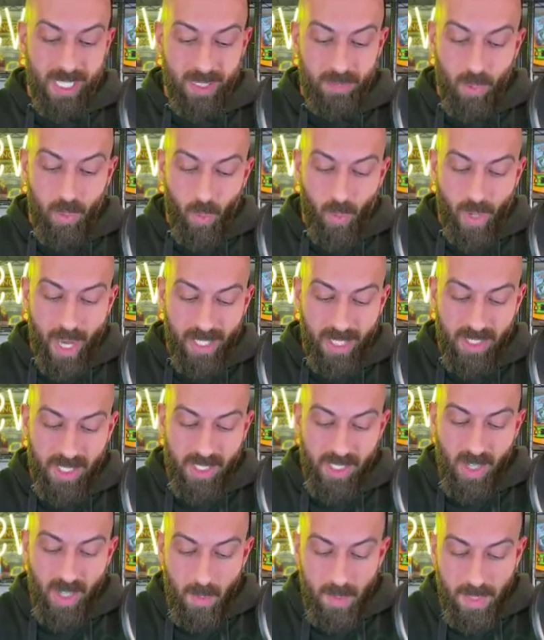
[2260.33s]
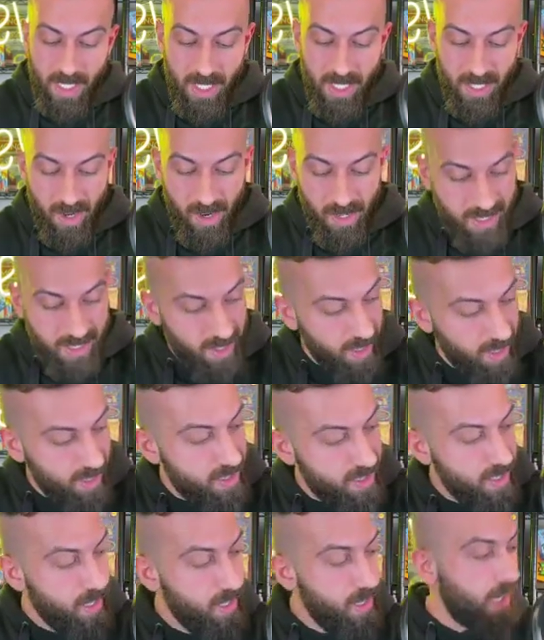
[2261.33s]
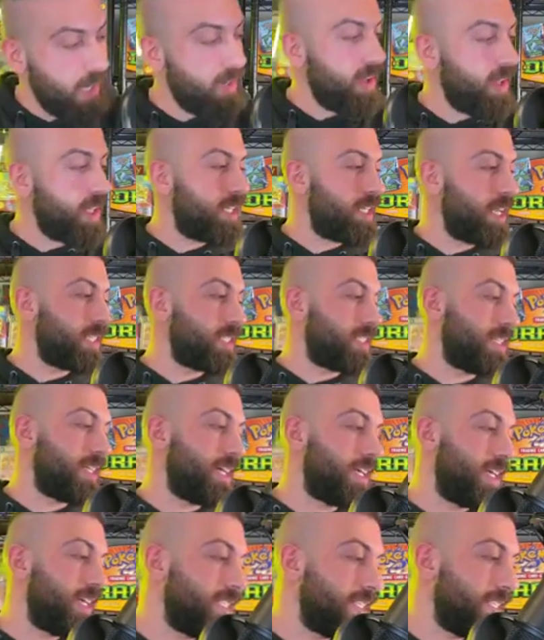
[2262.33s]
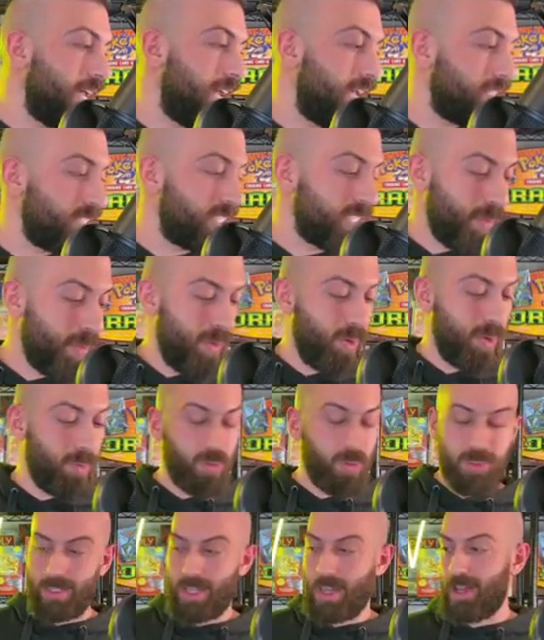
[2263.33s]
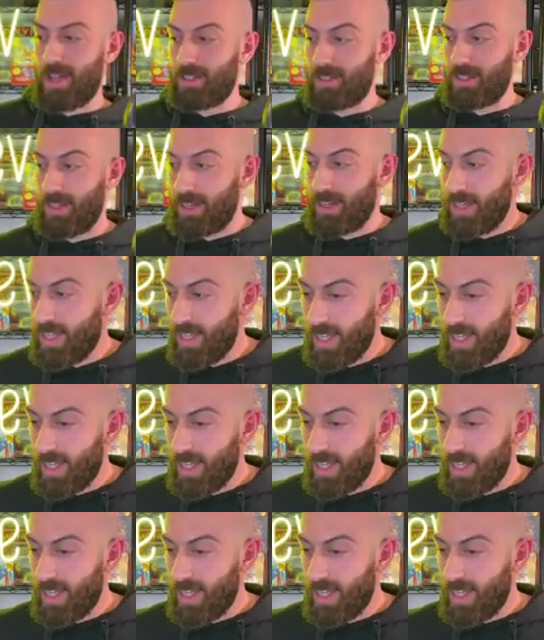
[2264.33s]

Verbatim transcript: Pulled out so many Charizards. I don't know how I guessed it. I guess 10, and somehow we pulled 10 out of there.